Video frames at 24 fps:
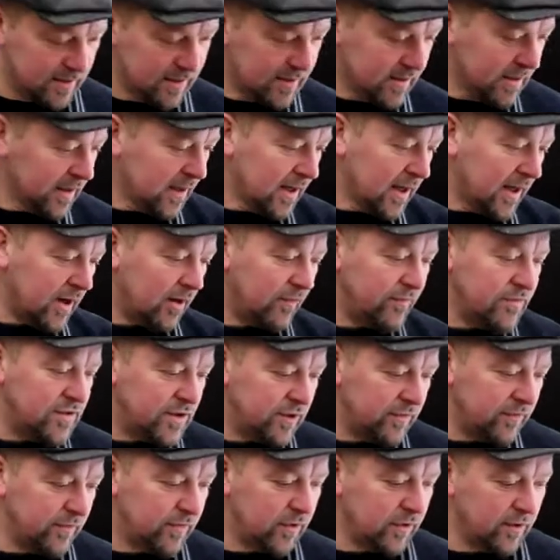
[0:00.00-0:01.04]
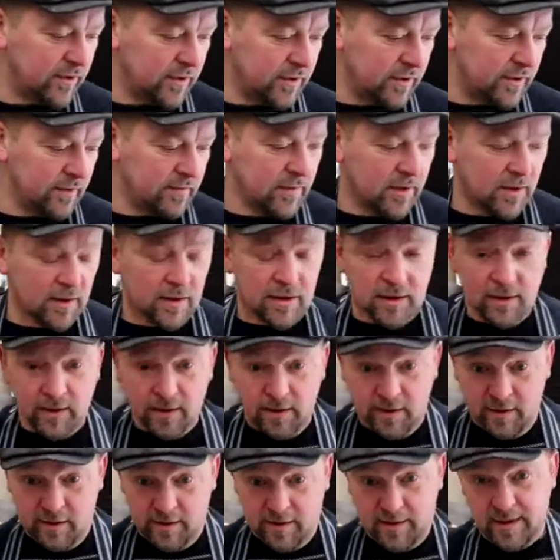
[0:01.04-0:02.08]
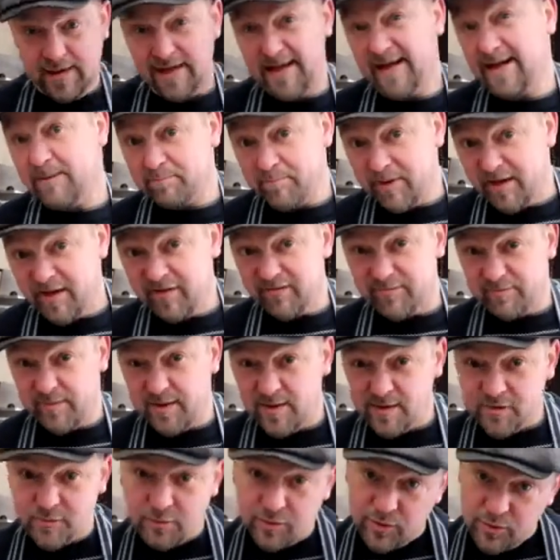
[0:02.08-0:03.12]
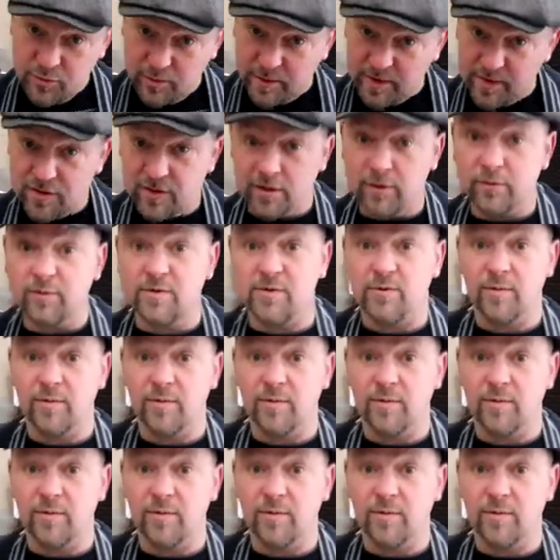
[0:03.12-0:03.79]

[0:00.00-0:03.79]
And obviously, you've got your lean beef mince, which we do